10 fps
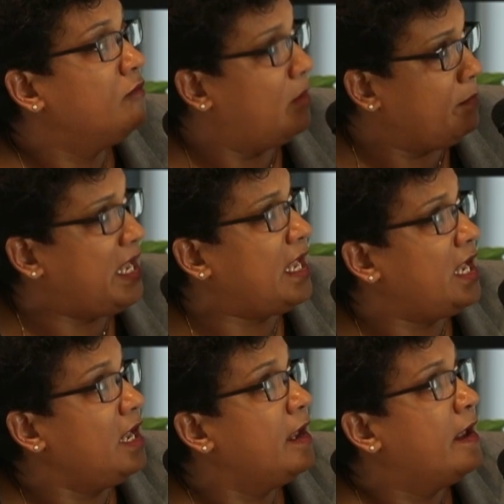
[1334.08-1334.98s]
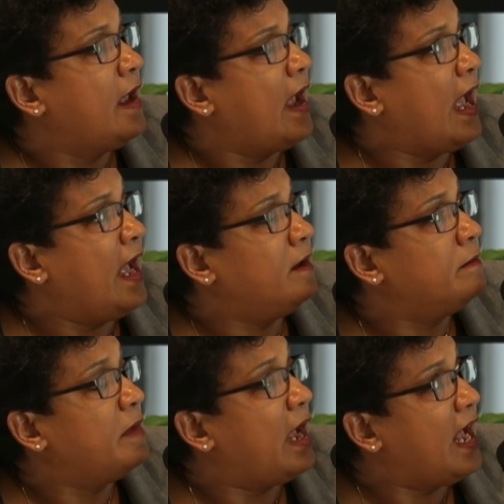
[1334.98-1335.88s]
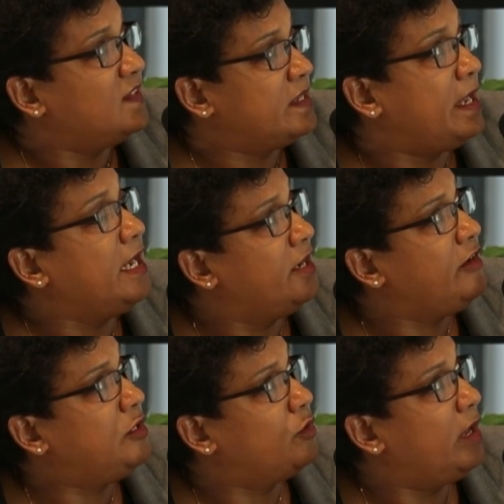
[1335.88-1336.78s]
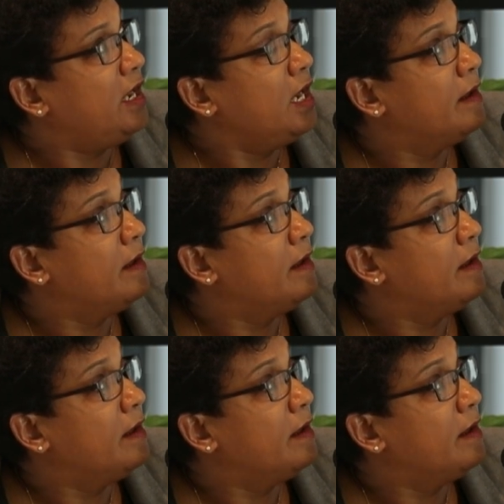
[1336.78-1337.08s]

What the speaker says: for me as an individual.